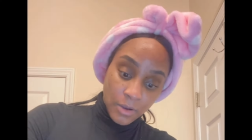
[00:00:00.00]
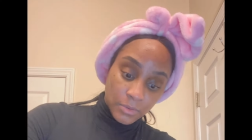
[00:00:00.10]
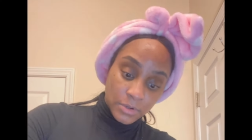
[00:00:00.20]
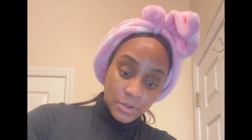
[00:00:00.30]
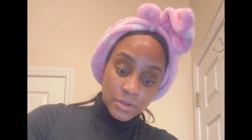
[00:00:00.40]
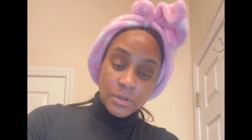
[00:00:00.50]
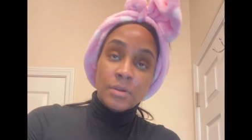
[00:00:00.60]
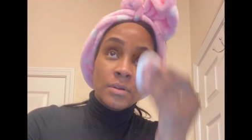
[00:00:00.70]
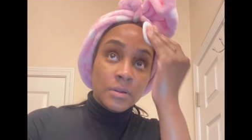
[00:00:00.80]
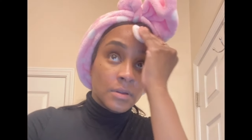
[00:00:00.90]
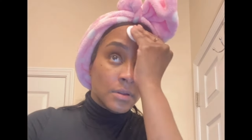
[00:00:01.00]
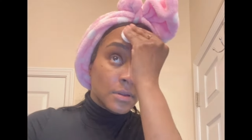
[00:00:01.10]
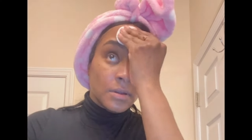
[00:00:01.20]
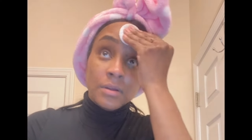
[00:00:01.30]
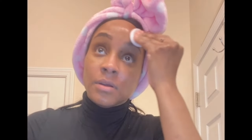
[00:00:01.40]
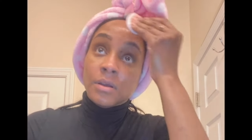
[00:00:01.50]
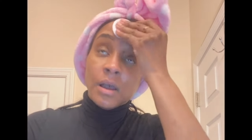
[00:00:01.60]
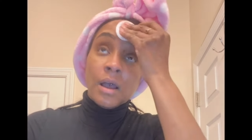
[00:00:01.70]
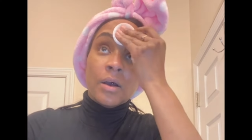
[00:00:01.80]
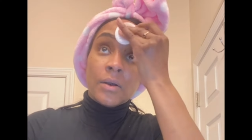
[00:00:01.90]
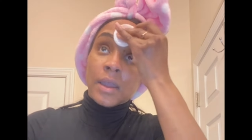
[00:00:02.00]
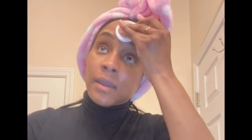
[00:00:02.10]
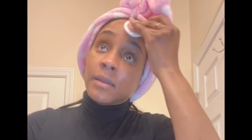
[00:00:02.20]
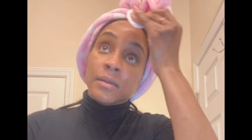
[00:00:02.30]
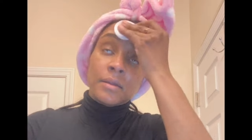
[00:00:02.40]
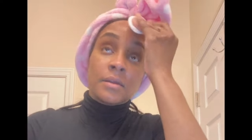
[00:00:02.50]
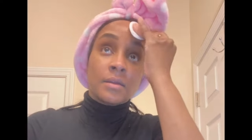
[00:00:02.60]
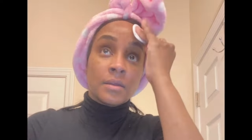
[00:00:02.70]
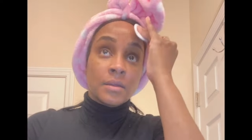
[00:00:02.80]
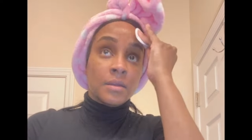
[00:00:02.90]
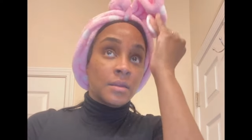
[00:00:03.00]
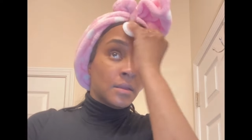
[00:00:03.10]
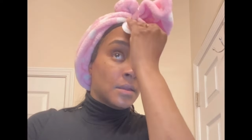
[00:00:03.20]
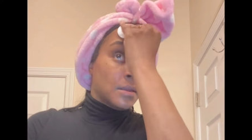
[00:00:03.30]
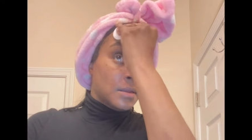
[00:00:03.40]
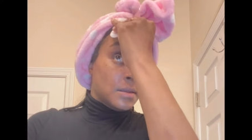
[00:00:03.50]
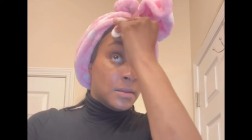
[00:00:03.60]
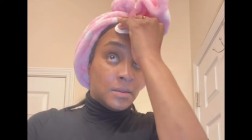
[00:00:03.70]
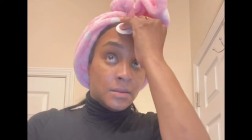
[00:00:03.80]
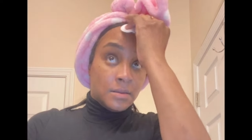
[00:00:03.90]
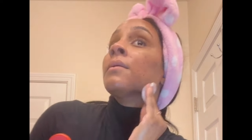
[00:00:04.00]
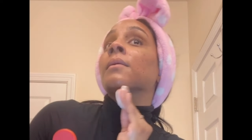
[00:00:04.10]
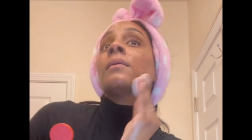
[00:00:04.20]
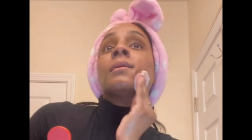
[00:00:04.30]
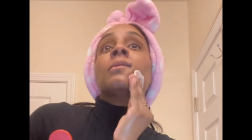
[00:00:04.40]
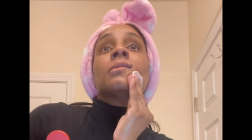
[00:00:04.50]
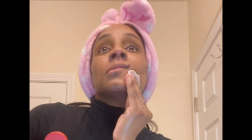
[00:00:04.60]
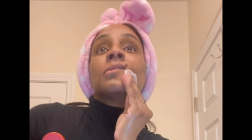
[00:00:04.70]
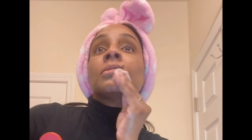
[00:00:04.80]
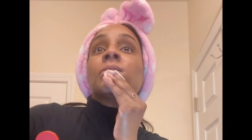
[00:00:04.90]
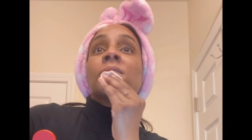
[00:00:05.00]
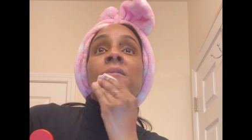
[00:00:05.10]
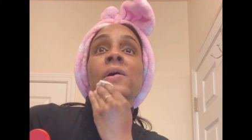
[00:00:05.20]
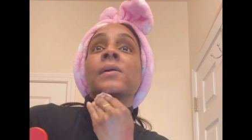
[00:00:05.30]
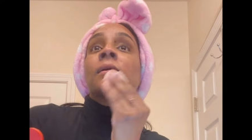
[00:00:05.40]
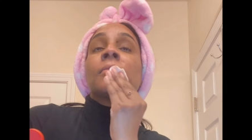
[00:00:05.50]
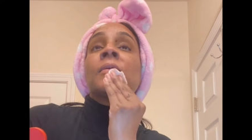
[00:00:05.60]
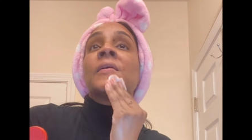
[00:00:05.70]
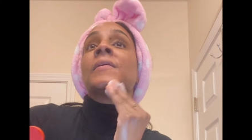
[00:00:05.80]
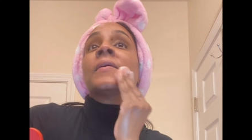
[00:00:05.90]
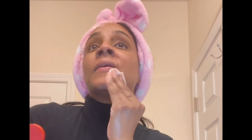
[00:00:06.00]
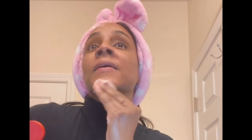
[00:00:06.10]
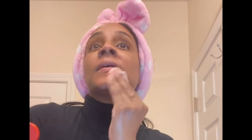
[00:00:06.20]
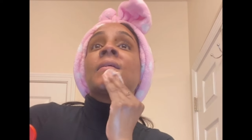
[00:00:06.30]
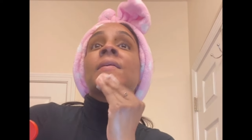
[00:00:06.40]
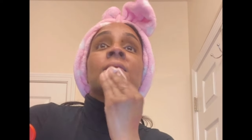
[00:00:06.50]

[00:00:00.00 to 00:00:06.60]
and just go over my face and just pat. Pat, Nicole. Not too rough.